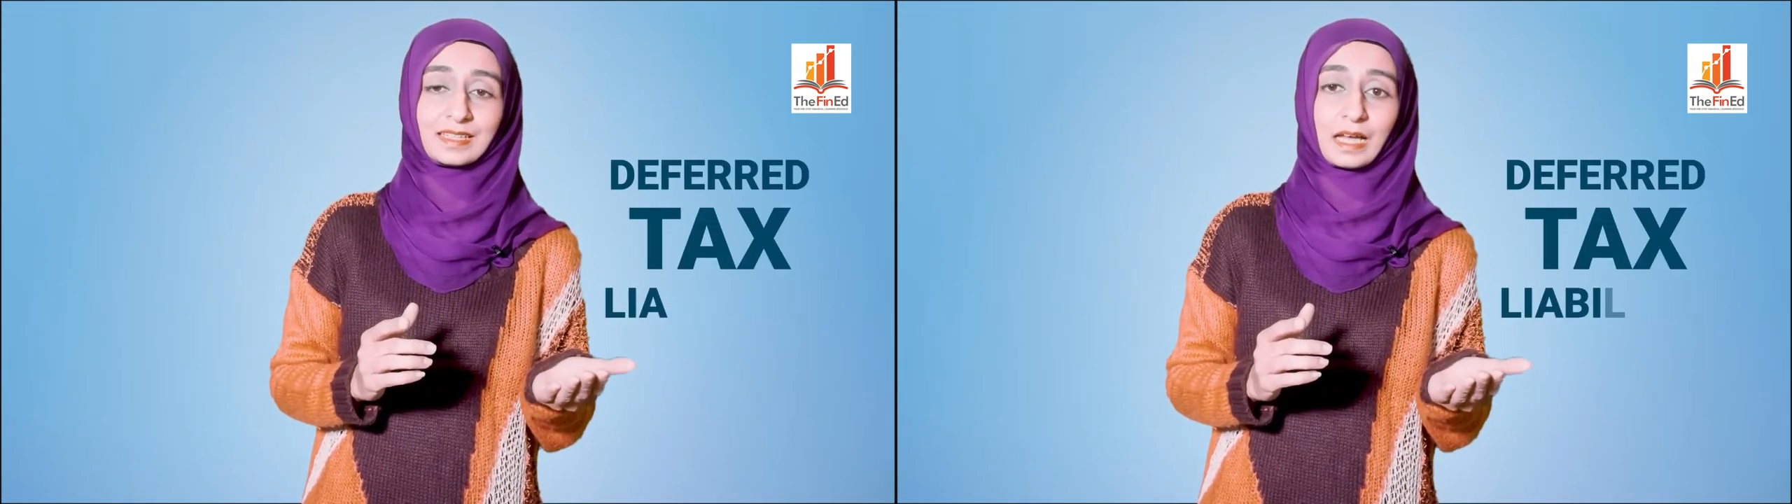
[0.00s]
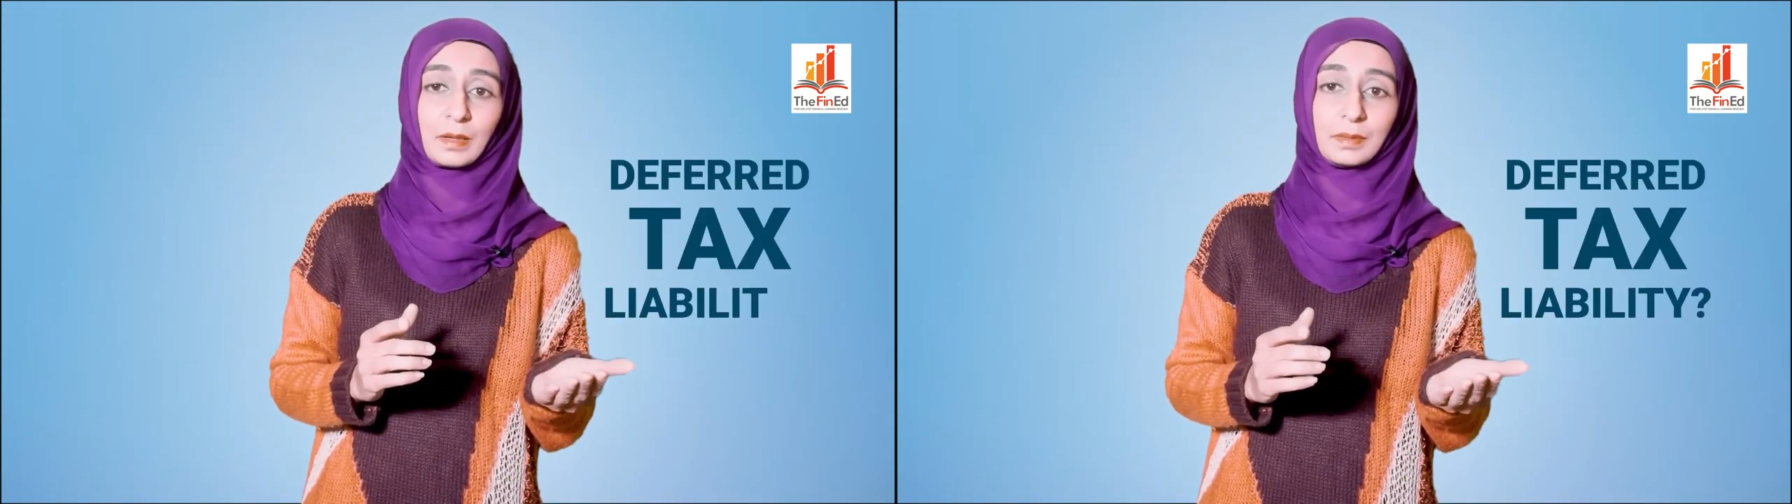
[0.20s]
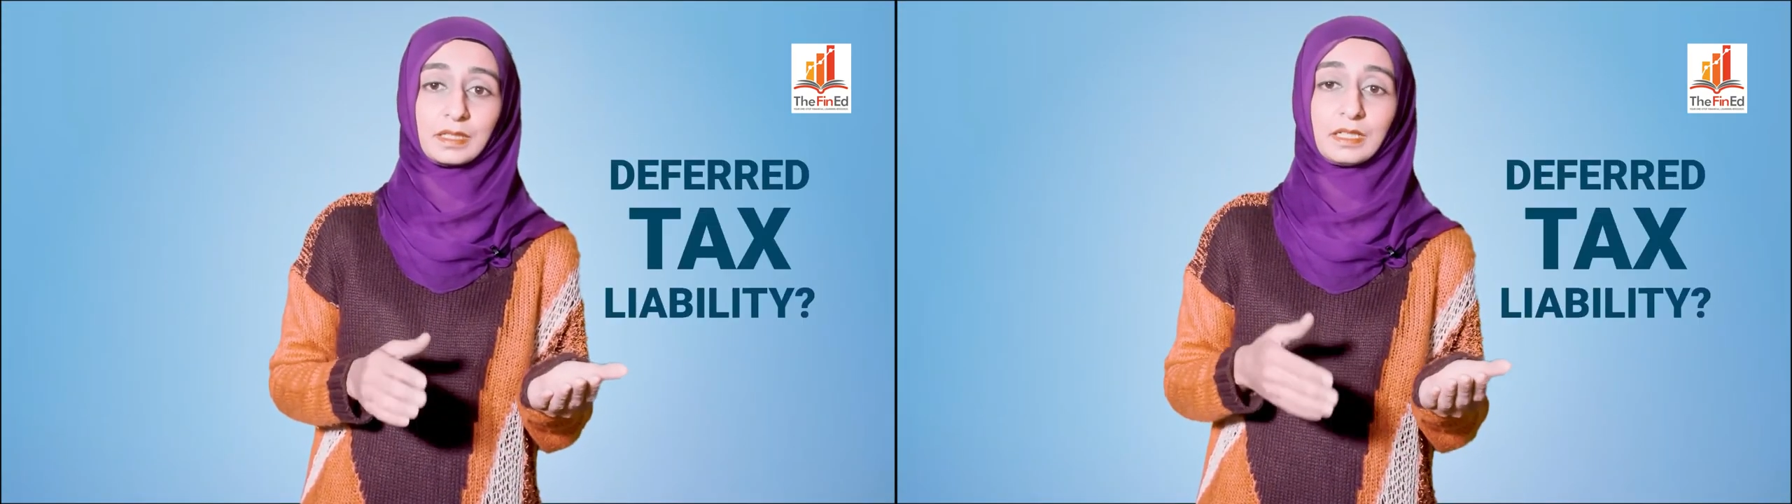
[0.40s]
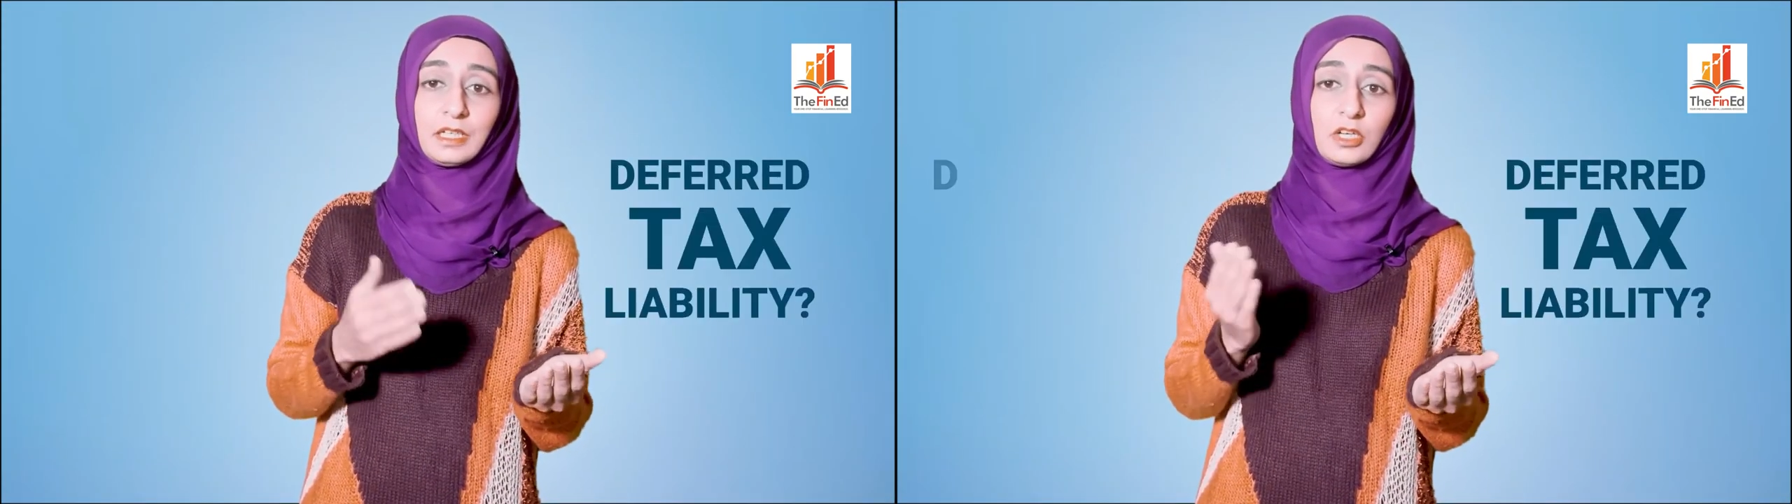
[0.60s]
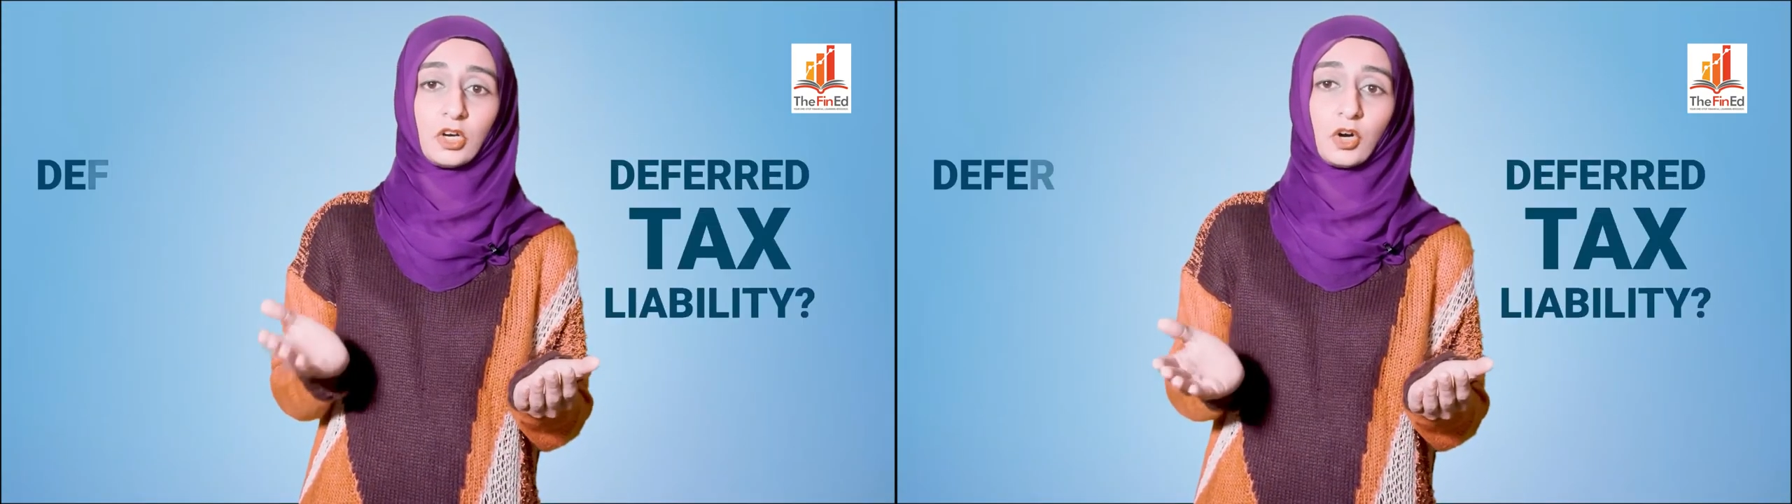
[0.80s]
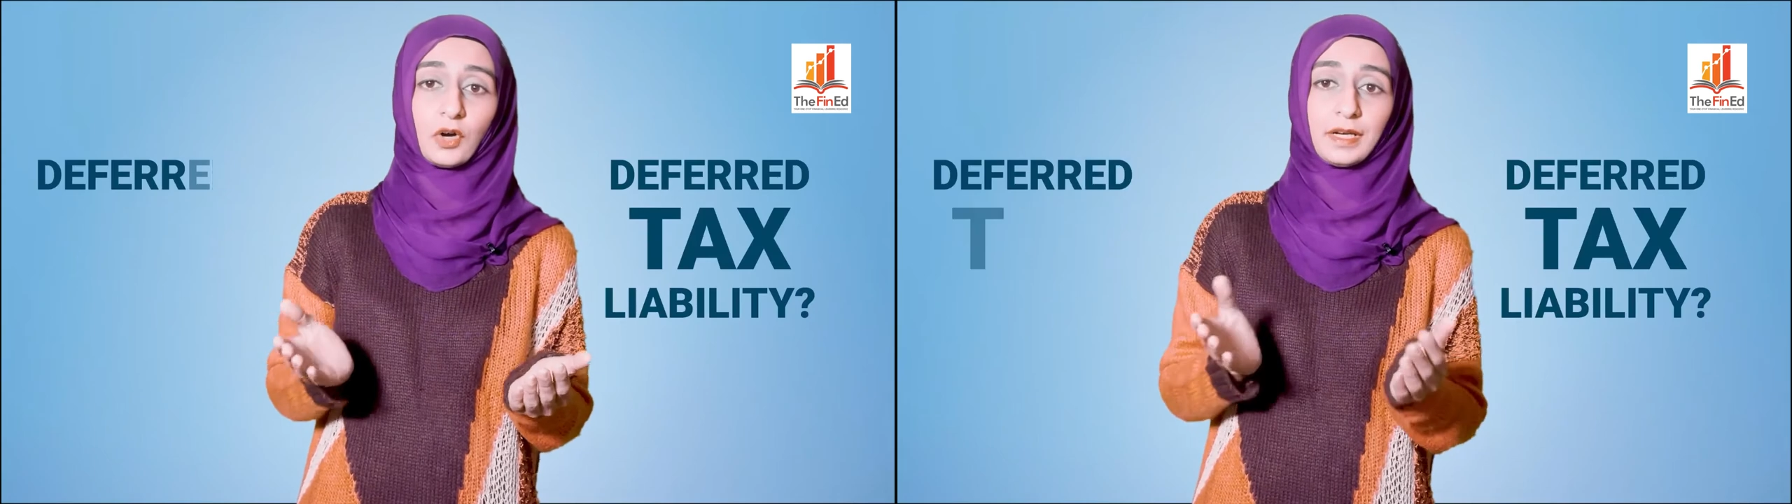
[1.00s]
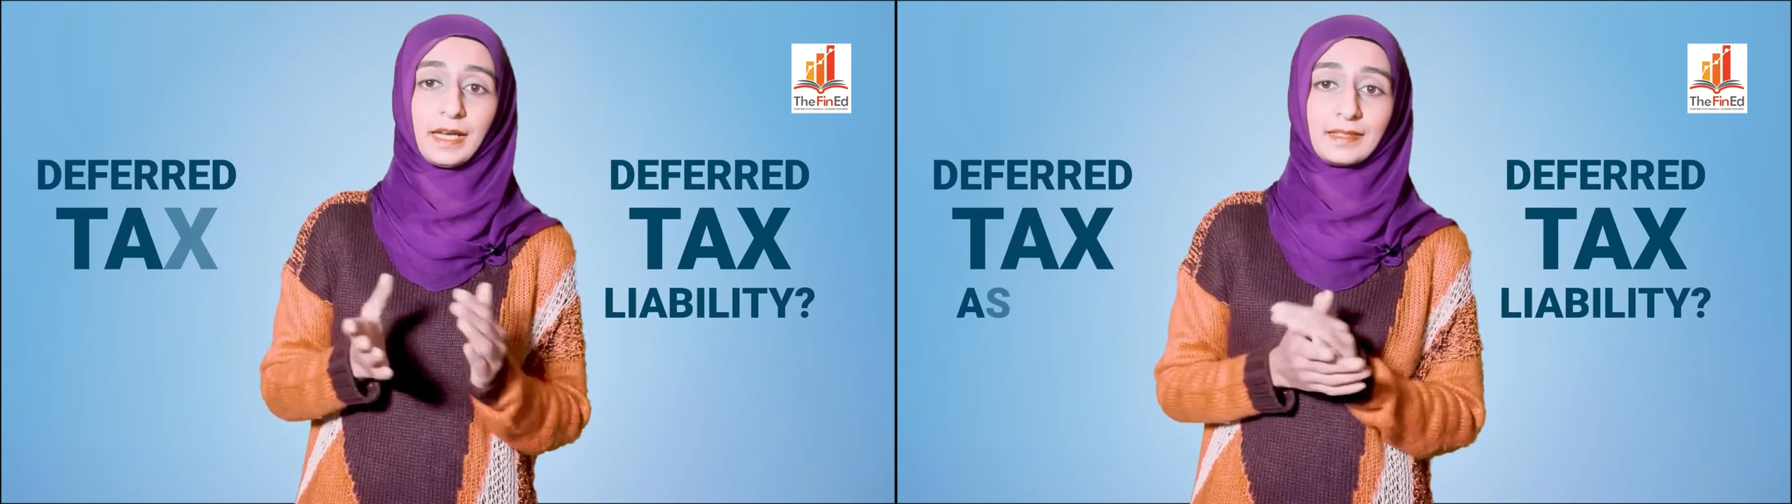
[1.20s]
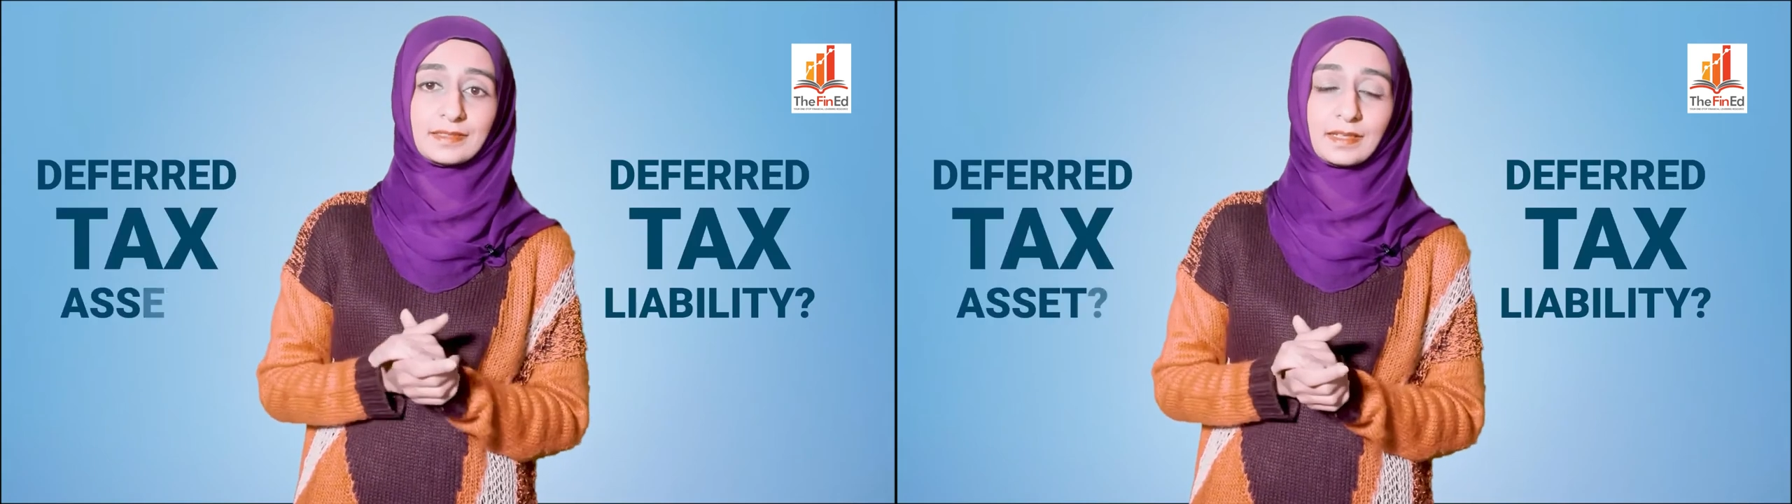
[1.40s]
liability or an
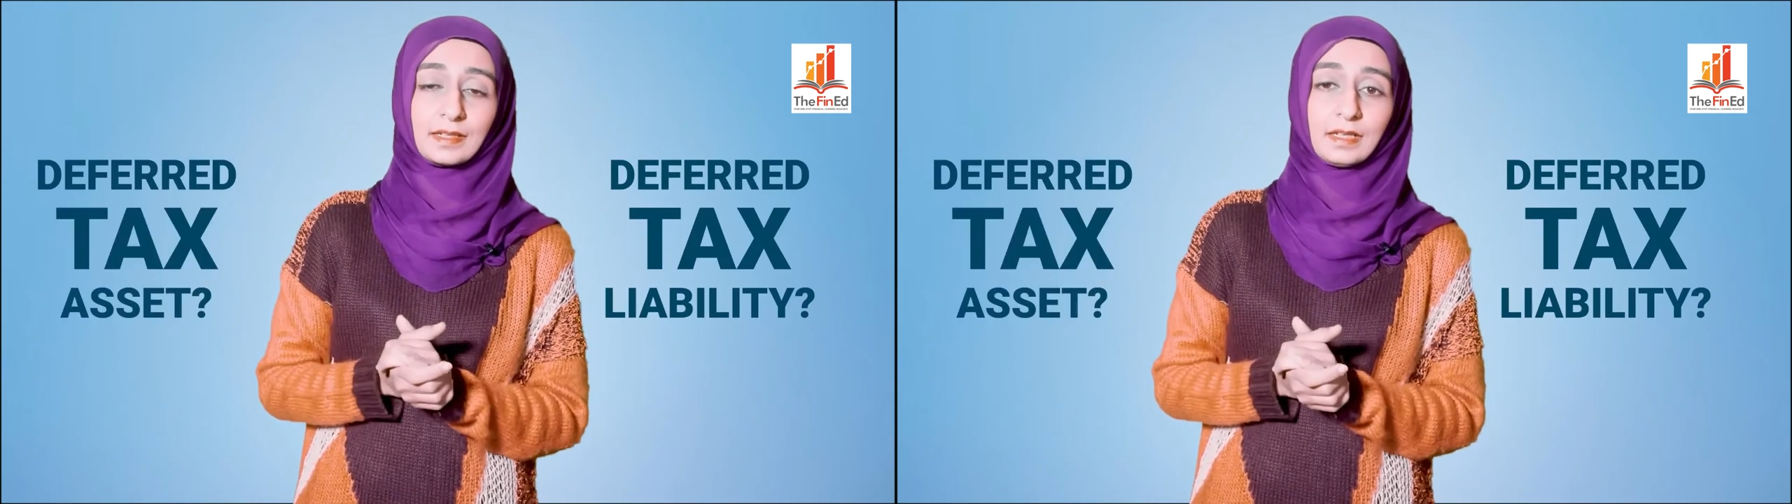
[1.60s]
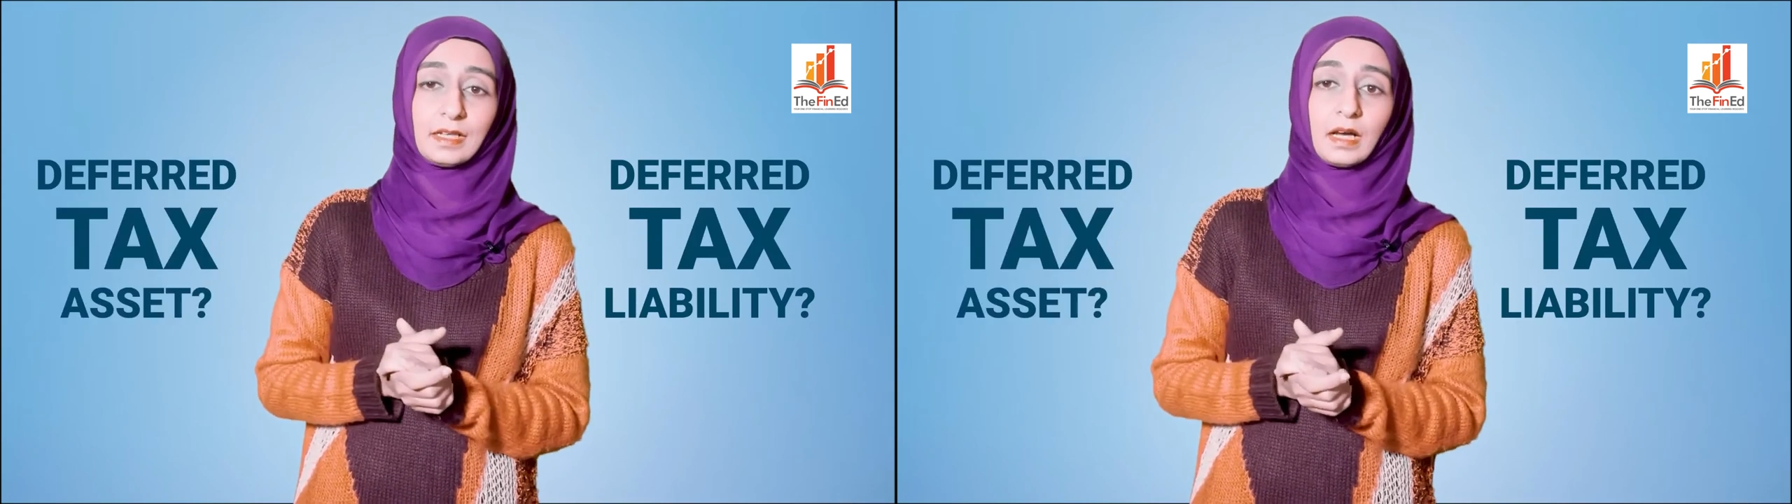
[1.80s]
asset?